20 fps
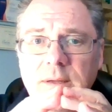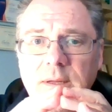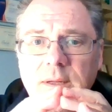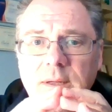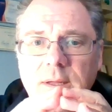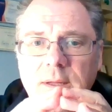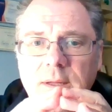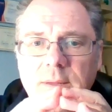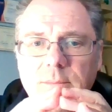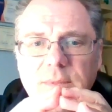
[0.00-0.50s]

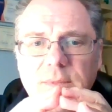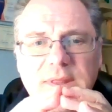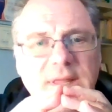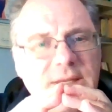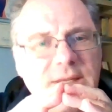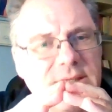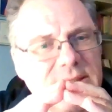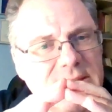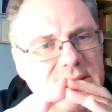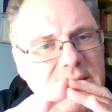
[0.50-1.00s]
But then
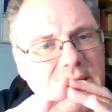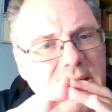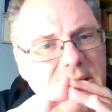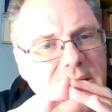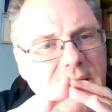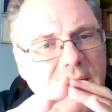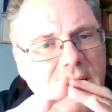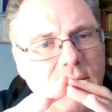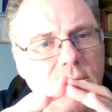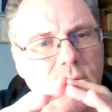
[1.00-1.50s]
see
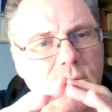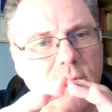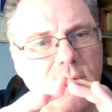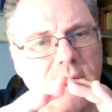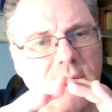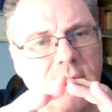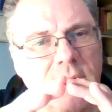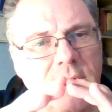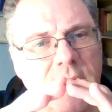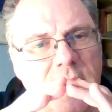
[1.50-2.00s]
how you can
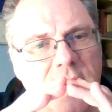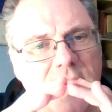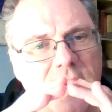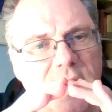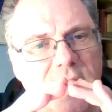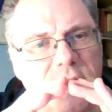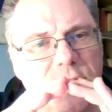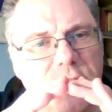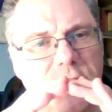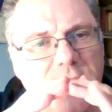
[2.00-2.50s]

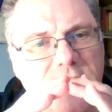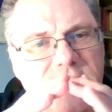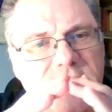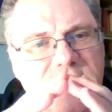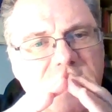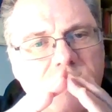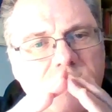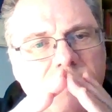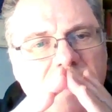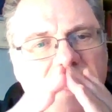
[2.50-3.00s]
adjust and
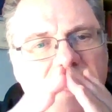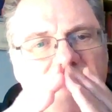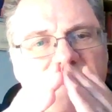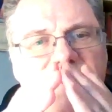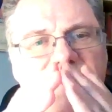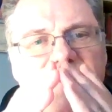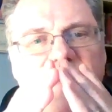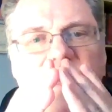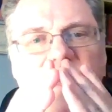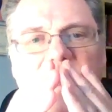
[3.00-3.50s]
modify.
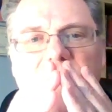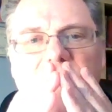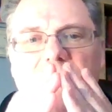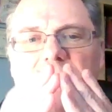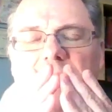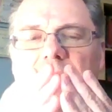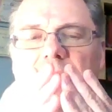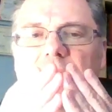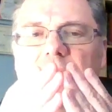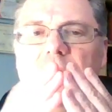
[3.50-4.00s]

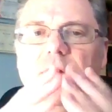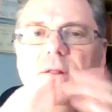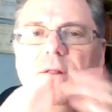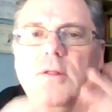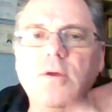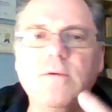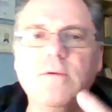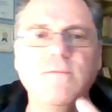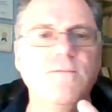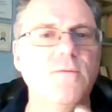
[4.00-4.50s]
Look
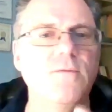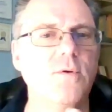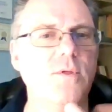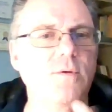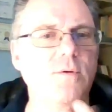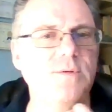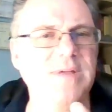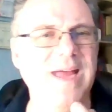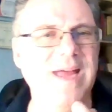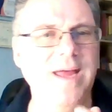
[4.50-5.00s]
for those
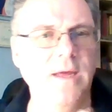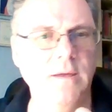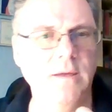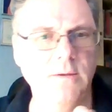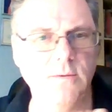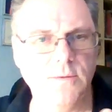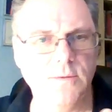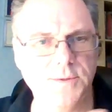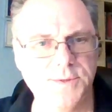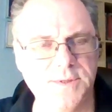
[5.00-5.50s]

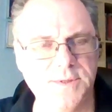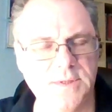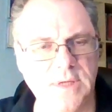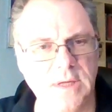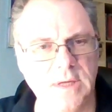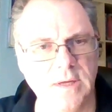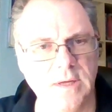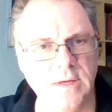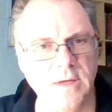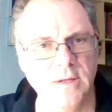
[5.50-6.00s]
angles
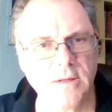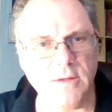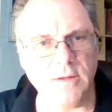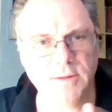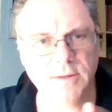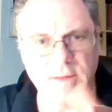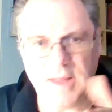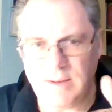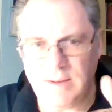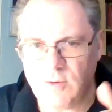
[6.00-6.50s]

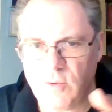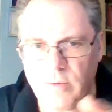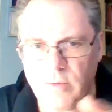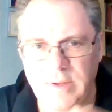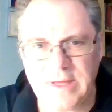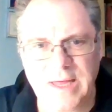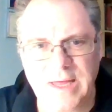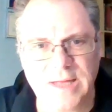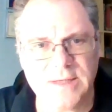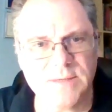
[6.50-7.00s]
that
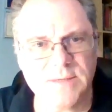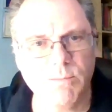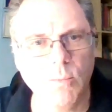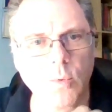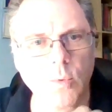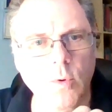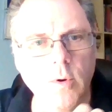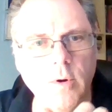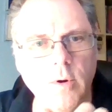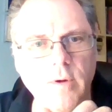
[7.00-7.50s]
creates
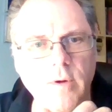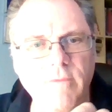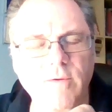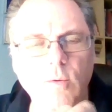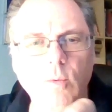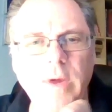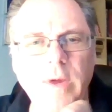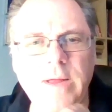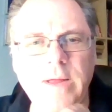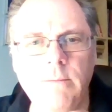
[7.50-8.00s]
more of a
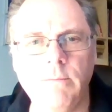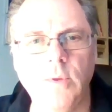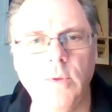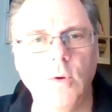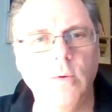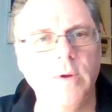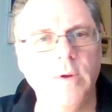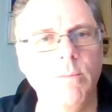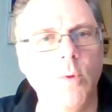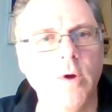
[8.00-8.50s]
rainbow and
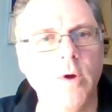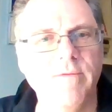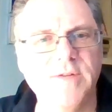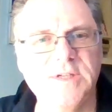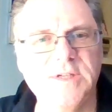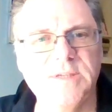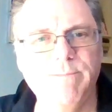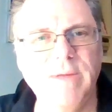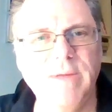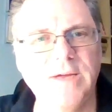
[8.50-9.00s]
more of a
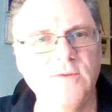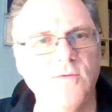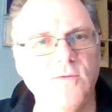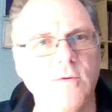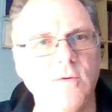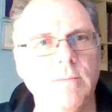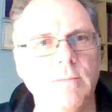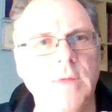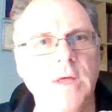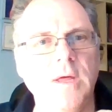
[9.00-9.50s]
spectrum.
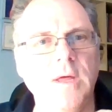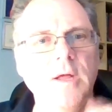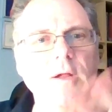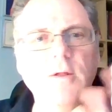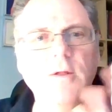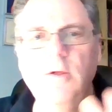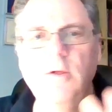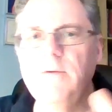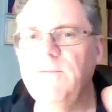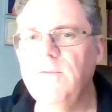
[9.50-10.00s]

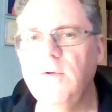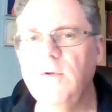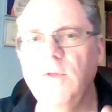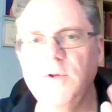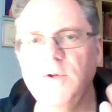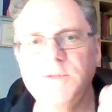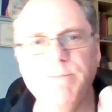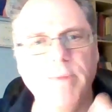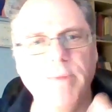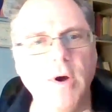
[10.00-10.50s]
Look for those
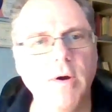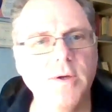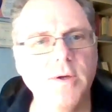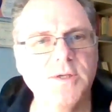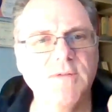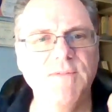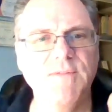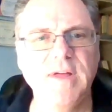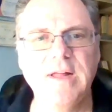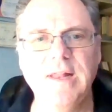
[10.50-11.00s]
parts of
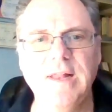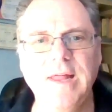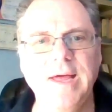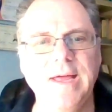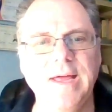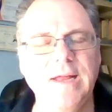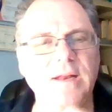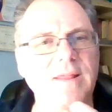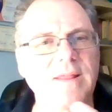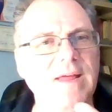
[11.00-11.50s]
the client
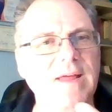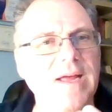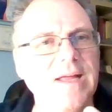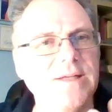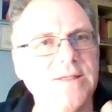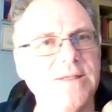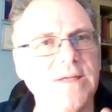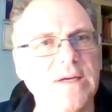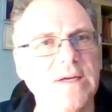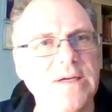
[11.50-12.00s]
that gets
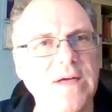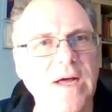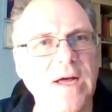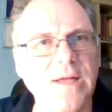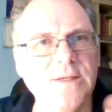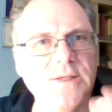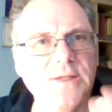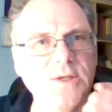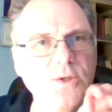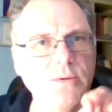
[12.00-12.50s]
to
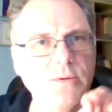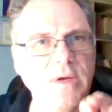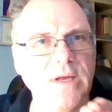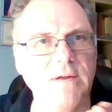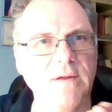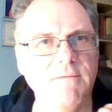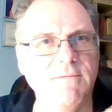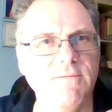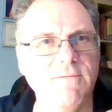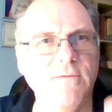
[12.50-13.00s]
concentrate and
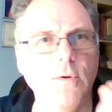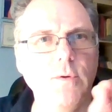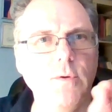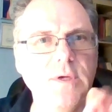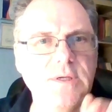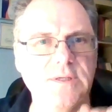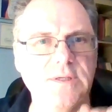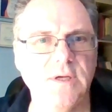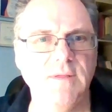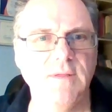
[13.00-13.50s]
focus
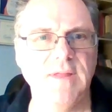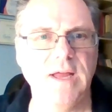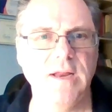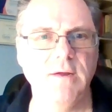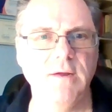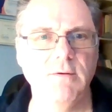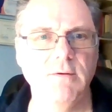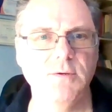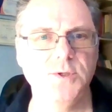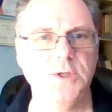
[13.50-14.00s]
on that
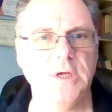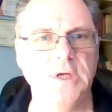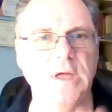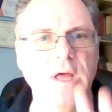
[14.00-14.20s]
energy.